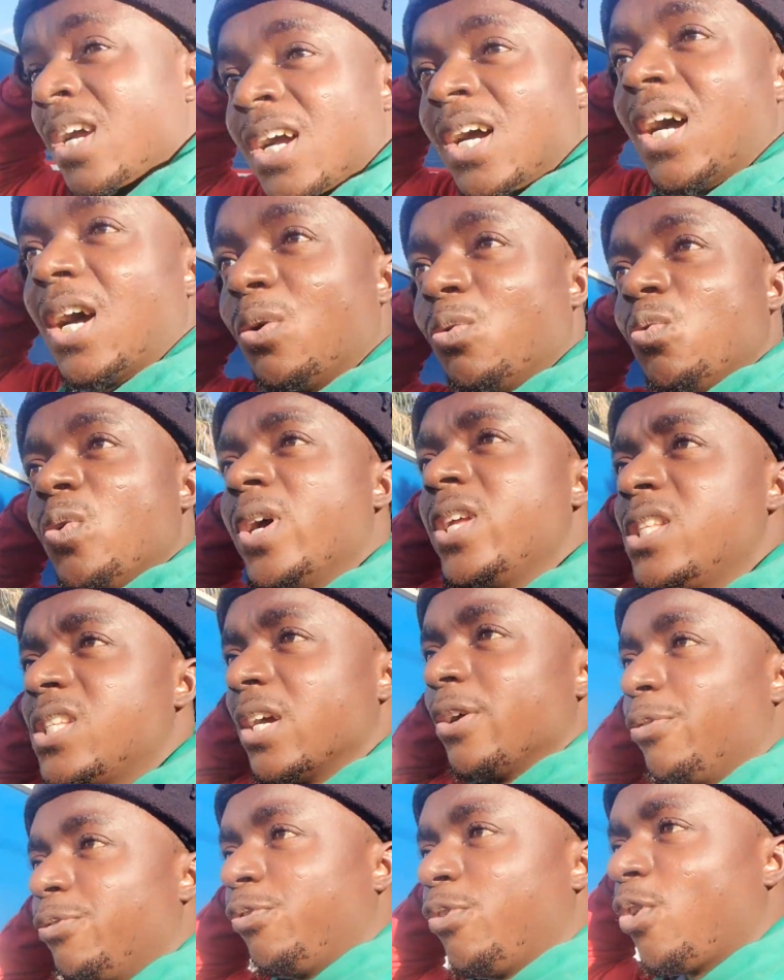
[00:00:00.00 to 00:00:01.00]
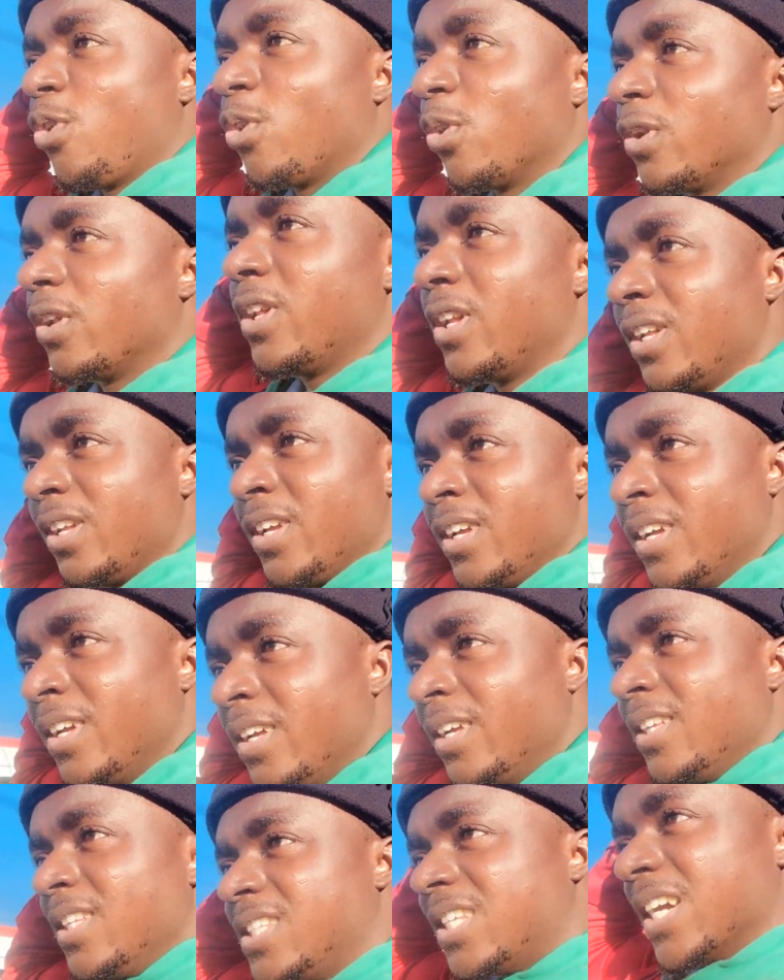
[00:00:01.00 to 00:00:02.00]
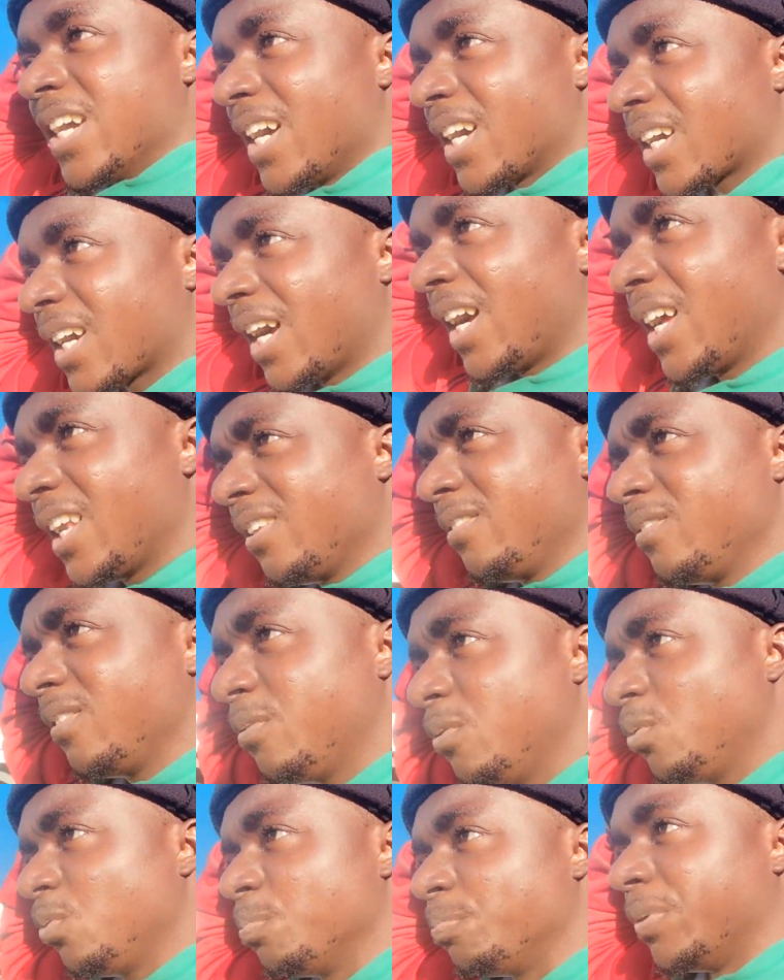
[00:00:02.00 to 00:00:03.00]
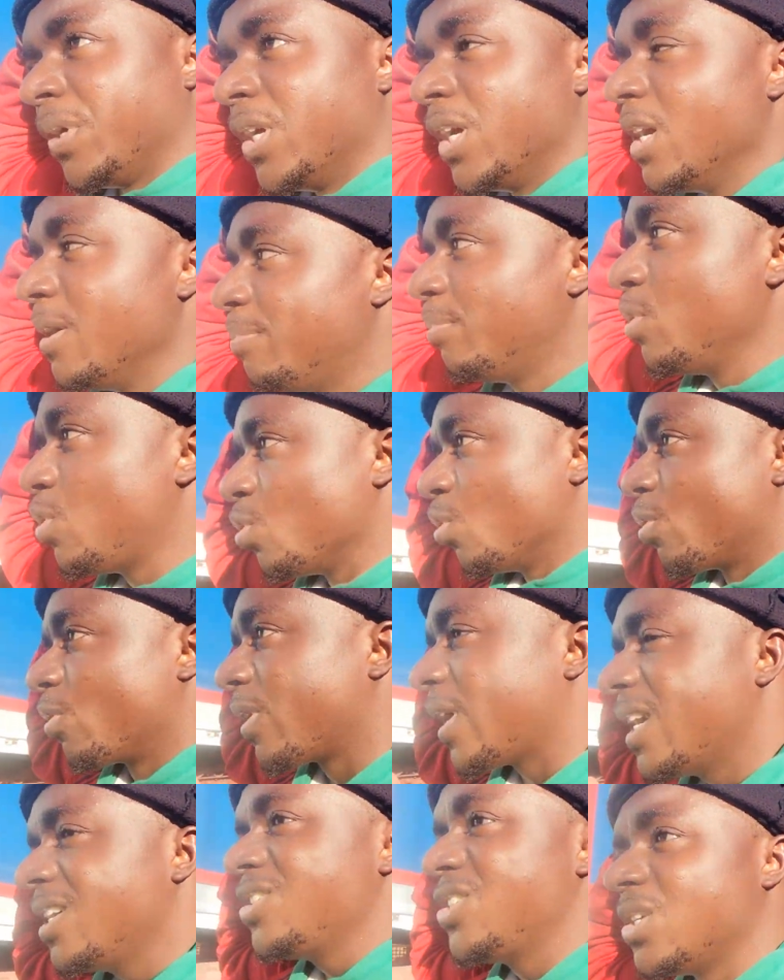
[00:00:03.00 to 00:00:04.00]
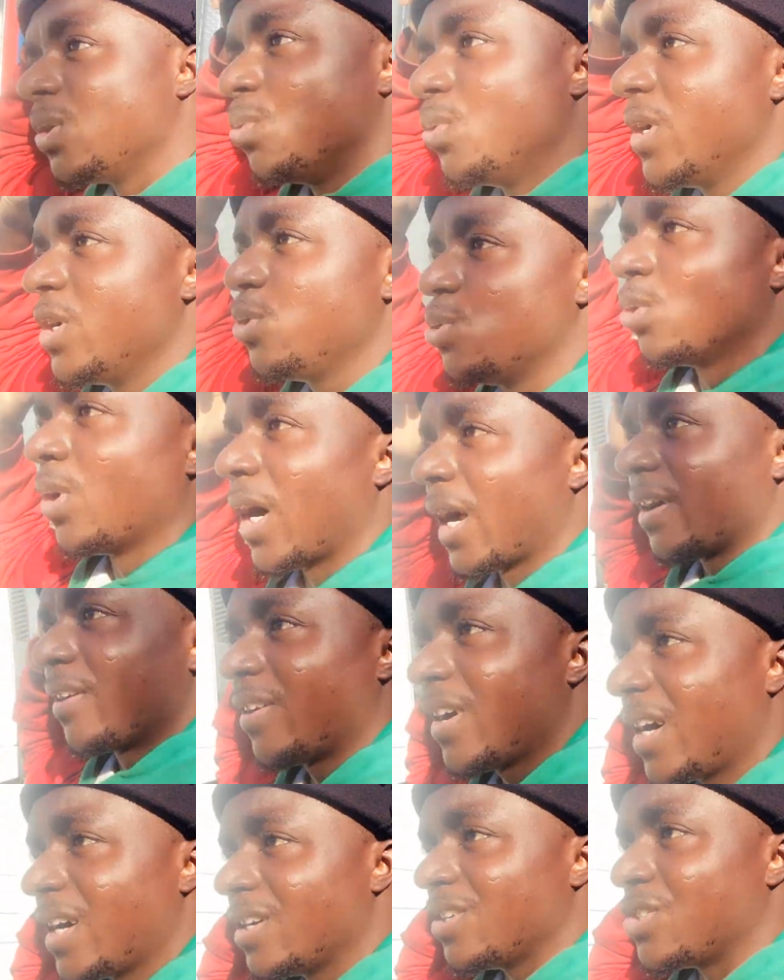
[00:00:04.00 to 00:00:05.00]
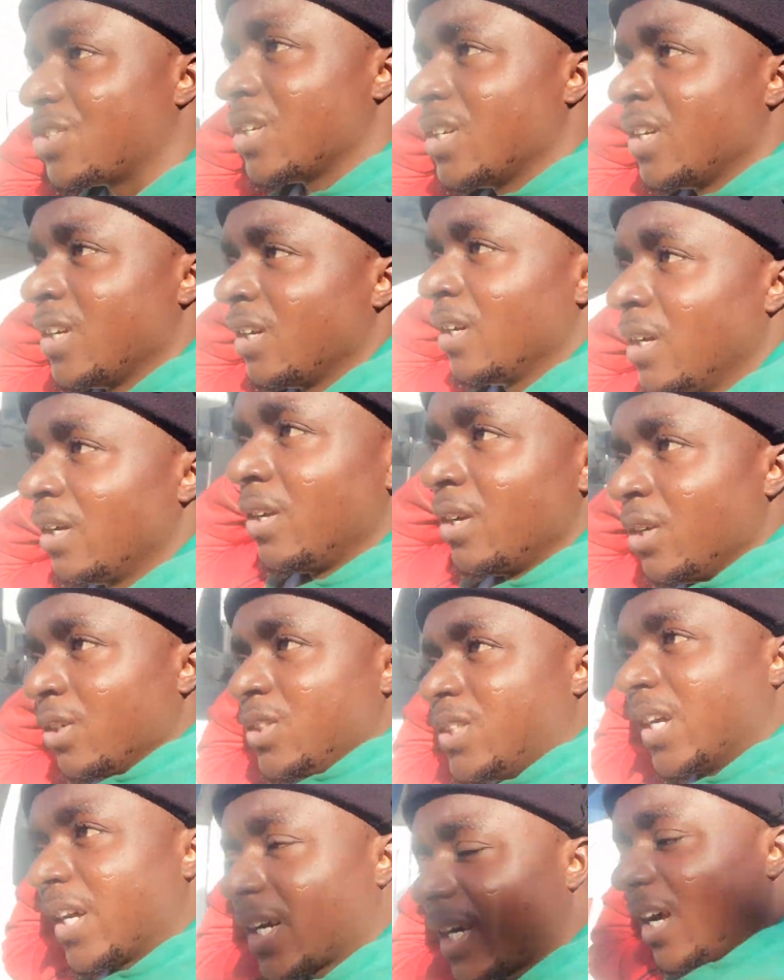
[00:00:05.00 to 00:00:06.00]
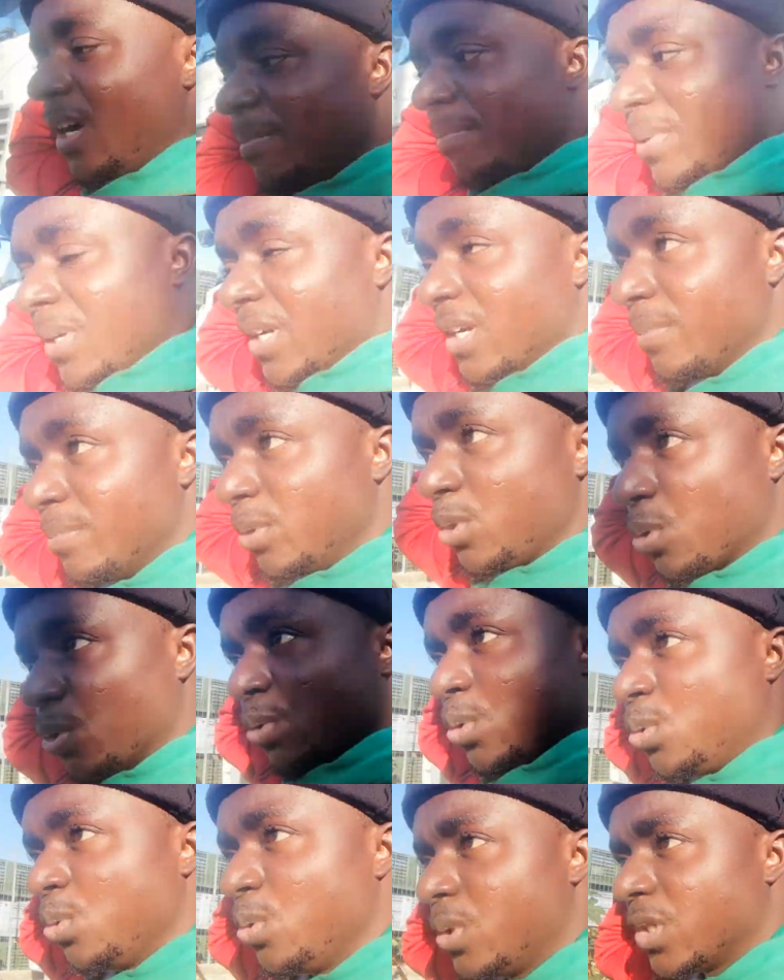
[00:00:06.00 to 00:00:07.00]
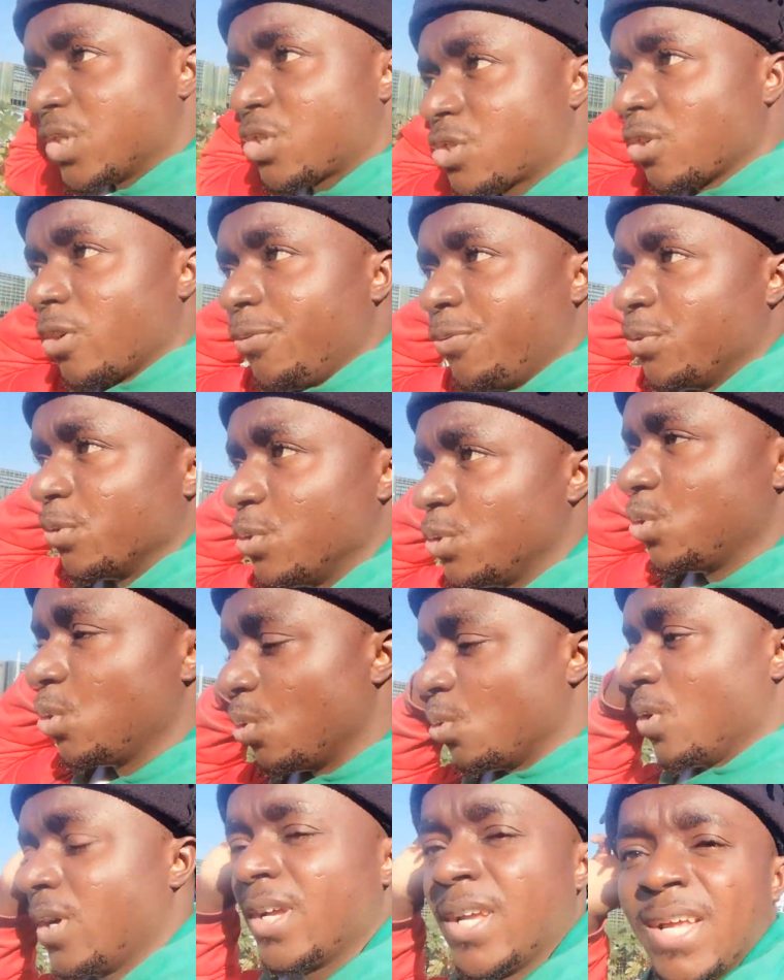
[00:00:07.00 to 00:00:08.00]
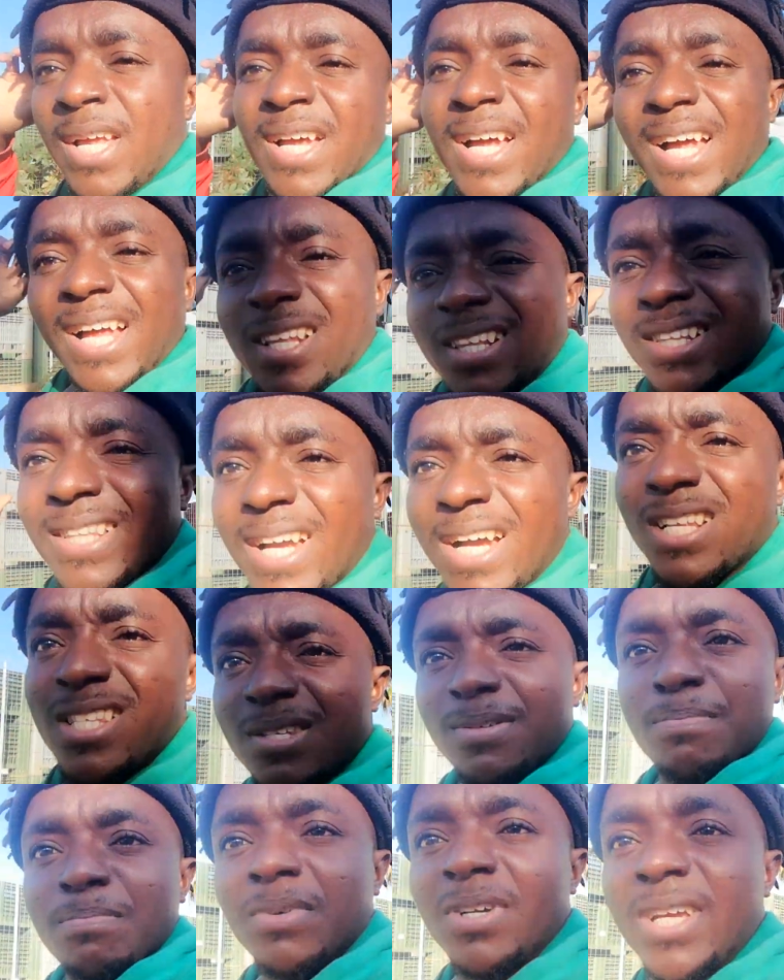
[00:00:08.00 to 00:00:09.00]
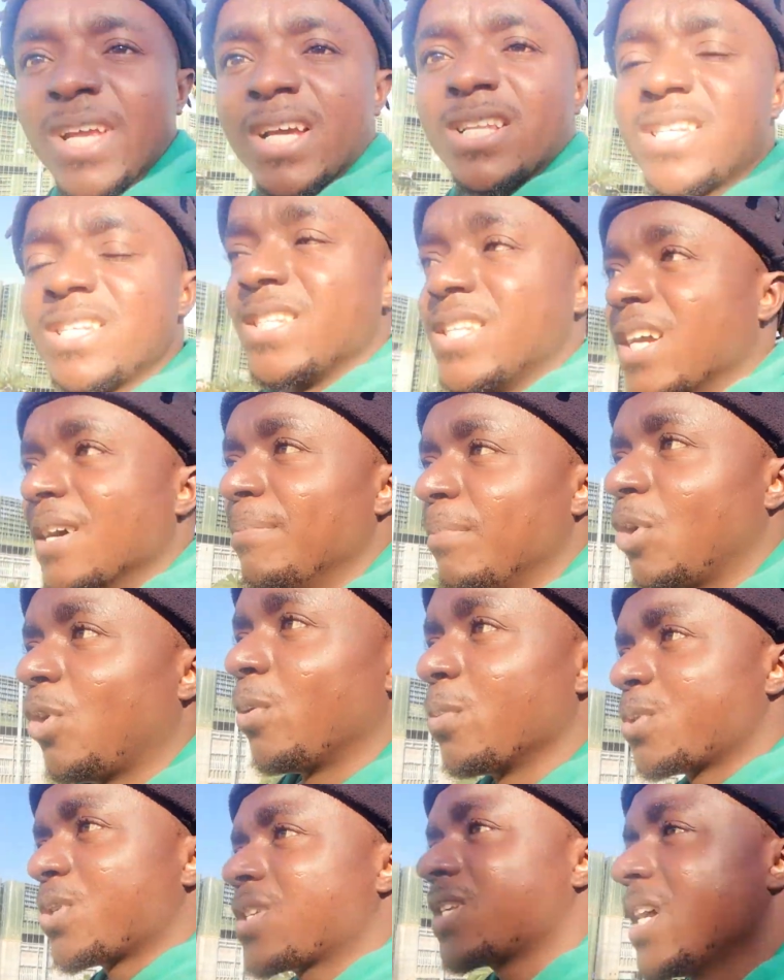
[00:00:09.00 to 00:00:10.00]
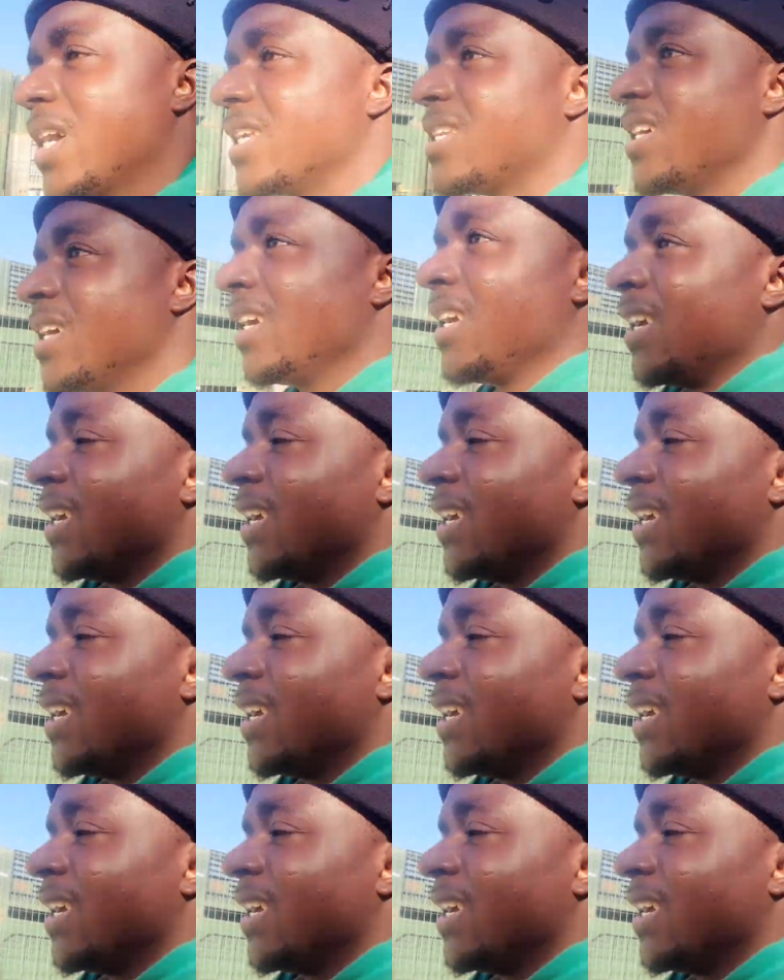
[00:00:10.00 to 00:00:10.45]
And when they fall, they can't be able to rise the way you arise. They can't be able to do the stuff you do. And that gets them upset.